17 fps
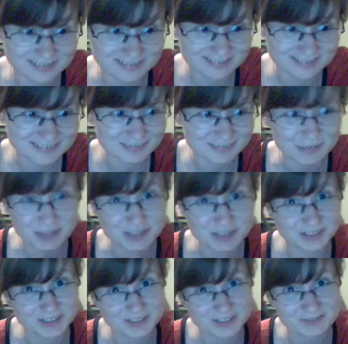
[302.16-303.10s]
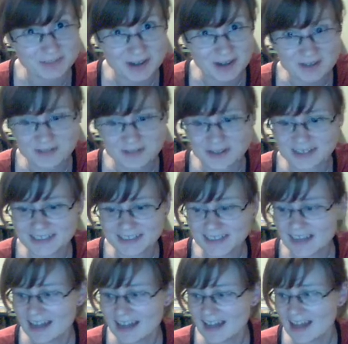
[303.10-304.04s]
smoking a lot of marijuana,
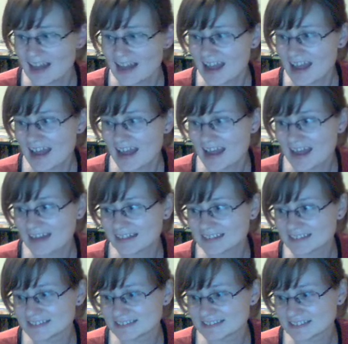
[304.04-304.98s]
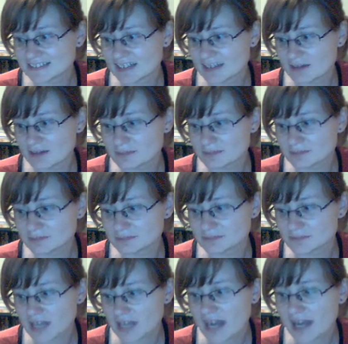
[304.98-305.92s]
and
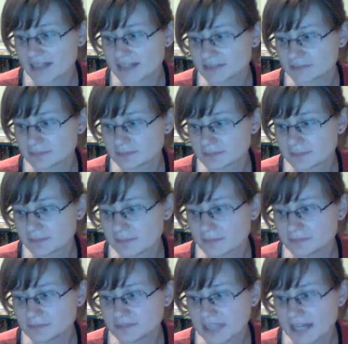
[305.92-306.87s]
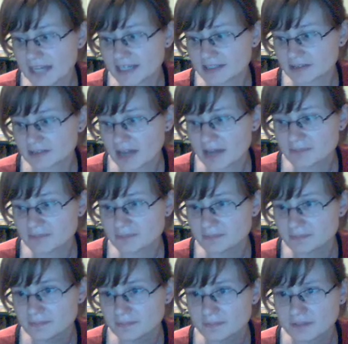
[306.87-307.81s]
had
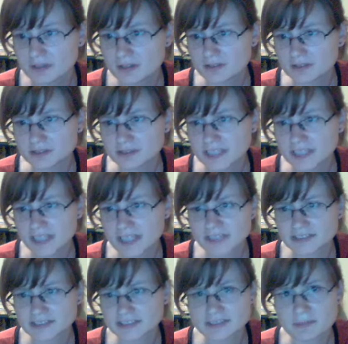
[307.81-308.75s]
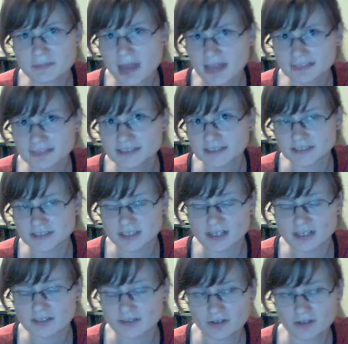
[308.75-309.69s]
taken some acid. I
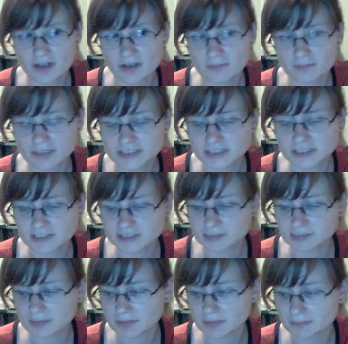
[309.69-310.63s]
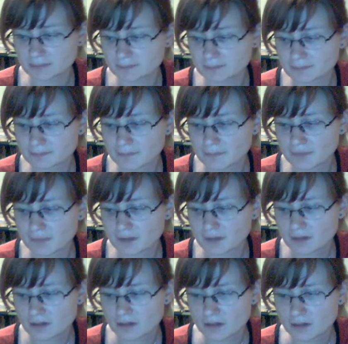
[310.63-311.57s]
don't know how much at this point.
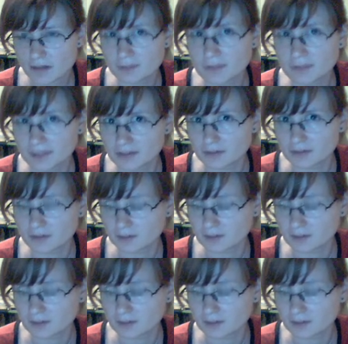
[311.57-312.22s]
A bit though.